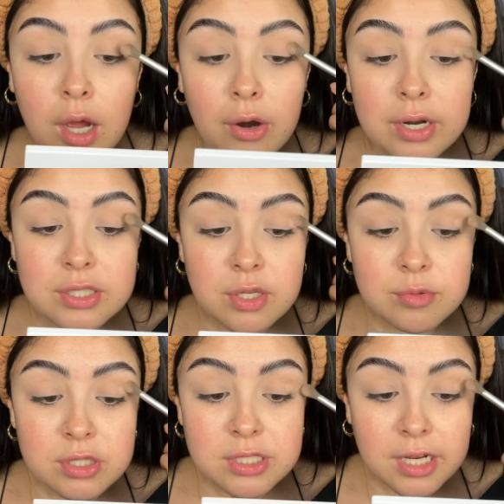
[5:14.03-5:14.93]
All right, so I'm
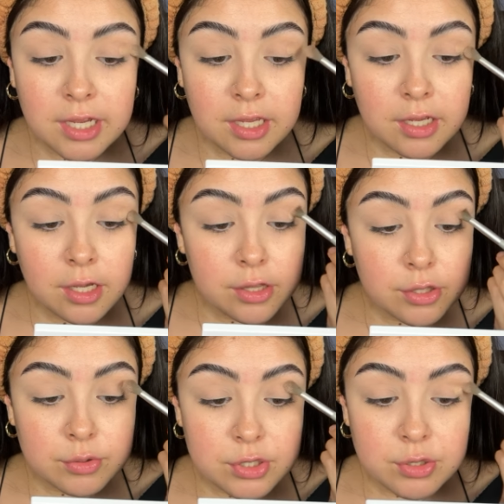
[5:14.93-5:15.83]
just taking
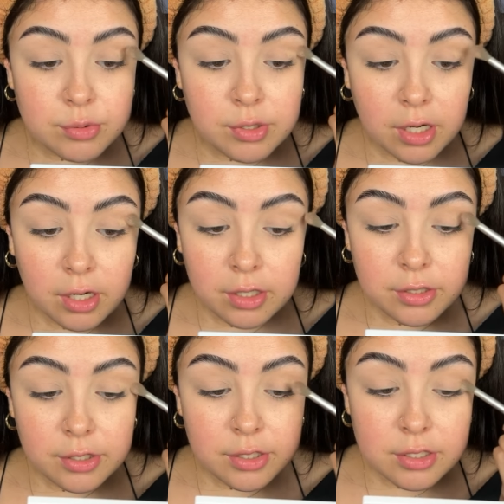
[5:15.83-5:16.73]
those two
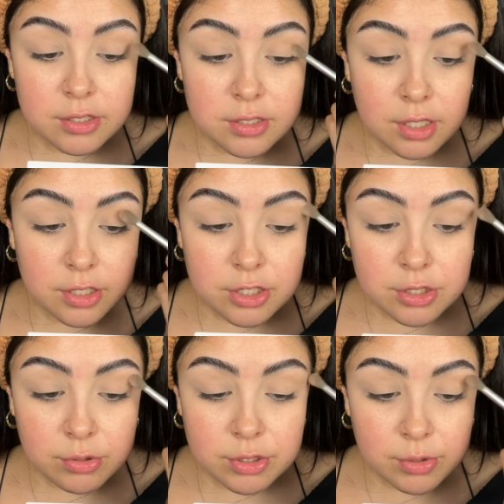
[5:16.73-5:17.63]
colors that I
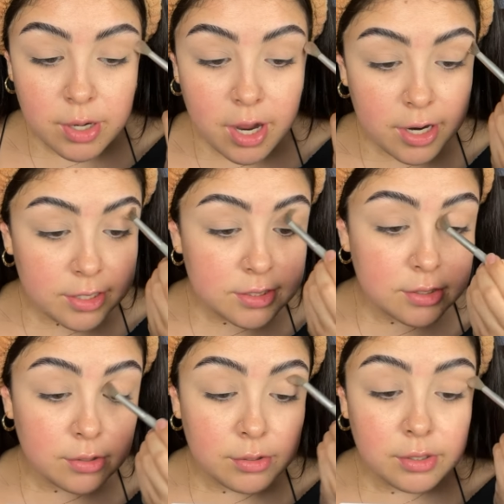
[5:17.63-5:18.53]
showed you guys
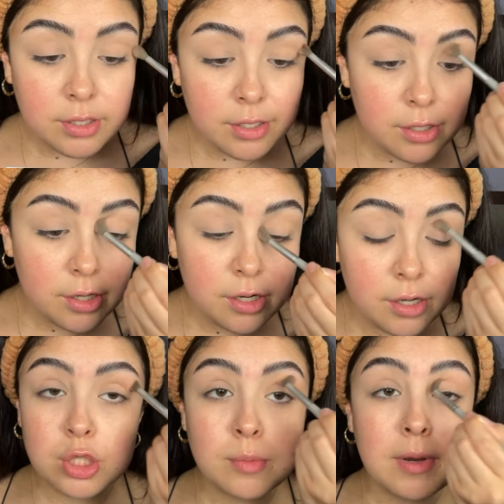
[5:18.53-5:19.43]

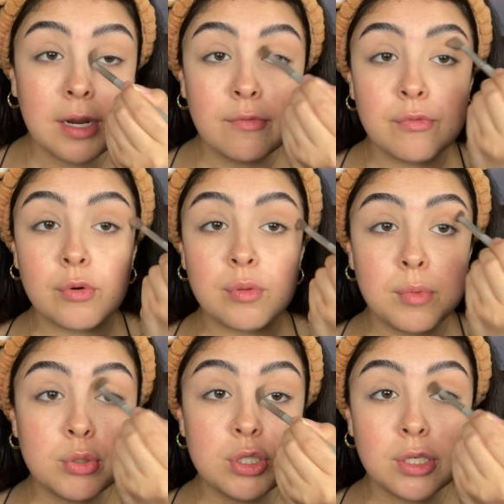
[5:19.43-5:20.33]
earlier, back and forth
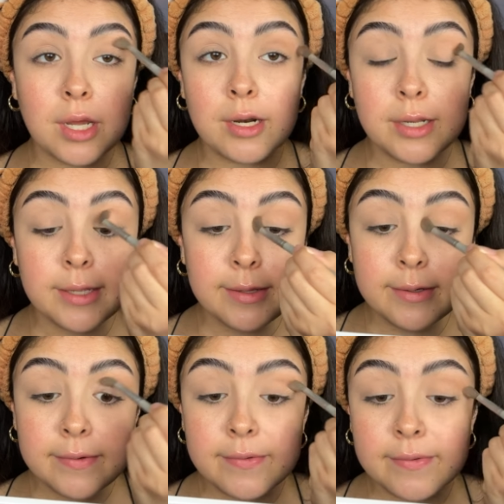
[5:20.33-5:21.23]
motion, kind of like this.